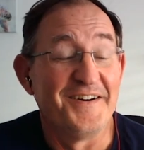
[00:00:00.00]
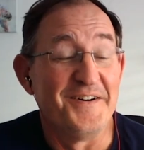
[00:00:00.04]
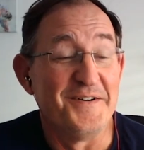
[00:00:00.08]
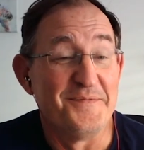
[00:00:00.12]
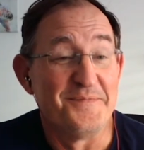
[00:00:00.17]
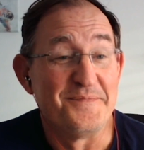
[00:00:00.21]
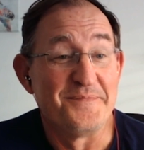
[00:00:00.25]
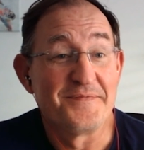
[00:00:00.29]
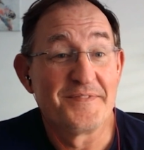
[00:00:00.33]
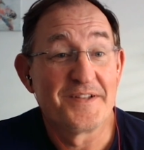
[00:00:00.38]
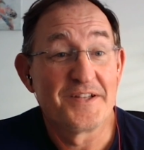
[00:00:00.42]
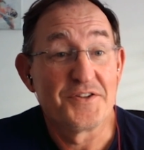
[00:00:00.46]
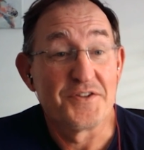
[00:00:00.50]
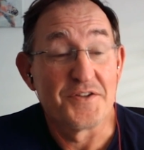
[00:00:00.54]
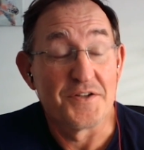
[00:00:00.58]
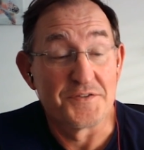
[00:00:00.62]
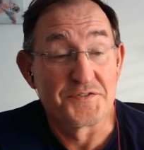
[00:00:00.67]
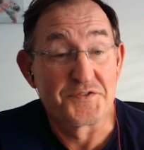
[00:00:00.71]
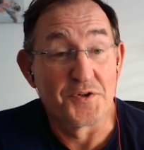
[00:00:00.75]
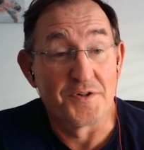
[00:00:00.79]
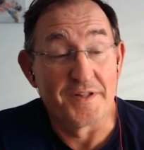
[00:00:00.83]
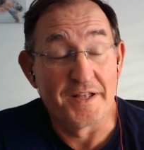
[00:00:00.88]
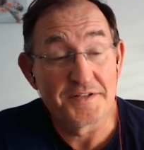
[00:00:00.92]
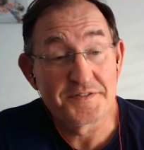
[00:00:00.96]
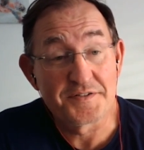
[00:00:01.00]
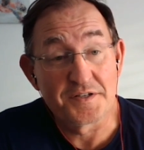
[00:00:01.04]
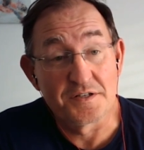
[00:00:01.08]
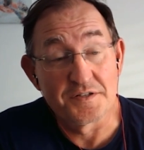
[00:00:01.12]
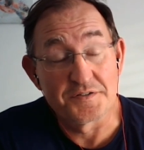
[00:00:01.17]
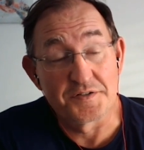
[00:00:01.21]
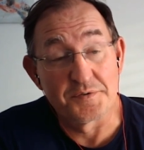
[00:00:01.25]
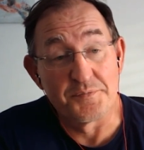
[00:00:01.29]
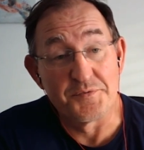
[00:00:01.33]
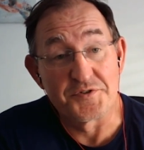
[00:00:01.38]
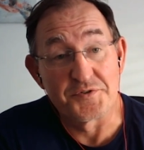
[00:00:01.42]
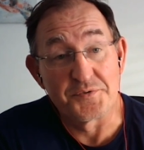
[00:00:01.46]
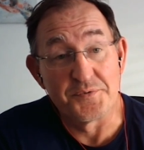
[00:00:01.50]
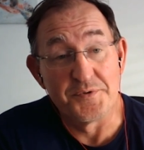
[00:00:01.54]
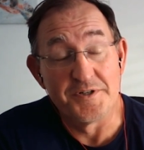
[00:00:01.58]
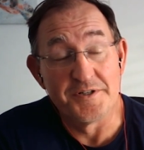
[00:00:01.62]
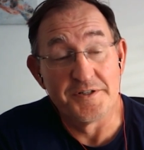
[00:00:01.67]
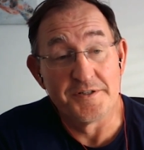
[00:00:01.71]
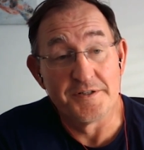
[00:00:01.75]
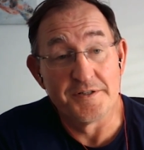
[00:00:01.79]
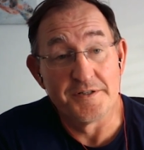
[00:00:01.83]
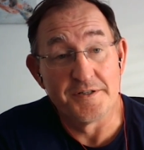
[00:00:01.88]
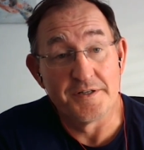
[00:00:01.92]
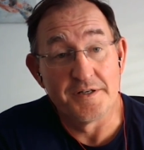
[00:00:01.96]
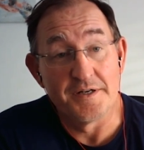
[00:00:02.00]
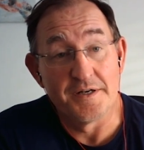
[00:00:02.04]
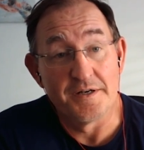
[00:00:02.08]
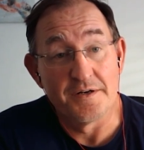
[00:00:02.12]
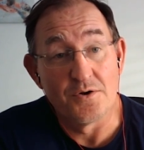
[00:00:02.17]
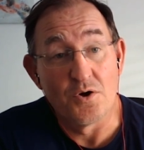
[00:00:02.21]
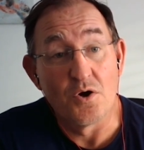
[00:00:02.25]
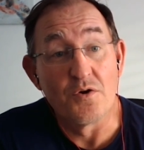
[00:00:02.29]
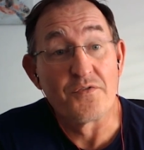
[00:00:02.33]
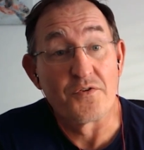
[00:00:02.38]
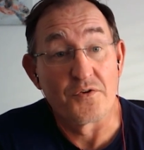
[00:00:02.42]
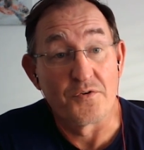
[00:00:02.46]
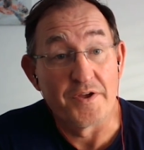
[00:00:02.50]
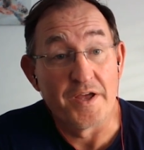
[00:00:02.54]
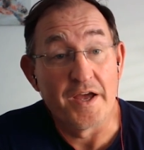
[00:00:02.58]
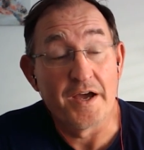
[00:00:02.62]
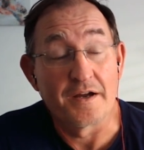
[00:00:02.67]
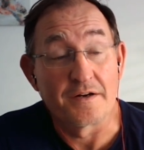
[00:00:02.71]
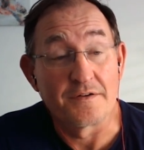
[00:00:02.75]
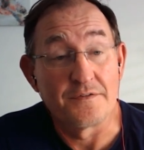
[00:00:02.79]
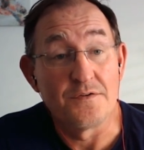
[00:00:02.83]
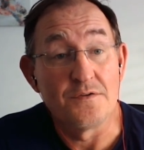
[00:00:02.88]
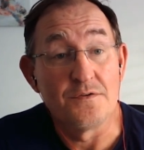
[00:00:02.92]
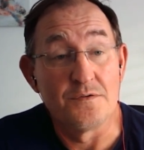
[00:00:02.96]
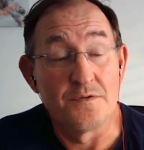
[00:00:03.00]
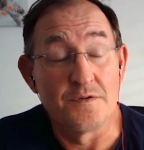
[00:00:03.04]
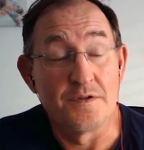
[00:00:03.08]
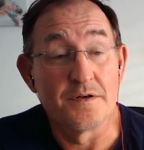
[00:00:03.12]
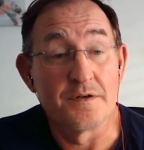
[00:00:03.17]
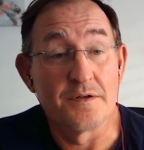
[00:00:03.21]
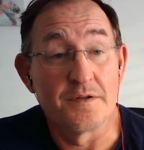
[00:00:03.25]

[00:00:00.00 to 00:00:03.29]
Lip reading: So lots of customers will overreact too.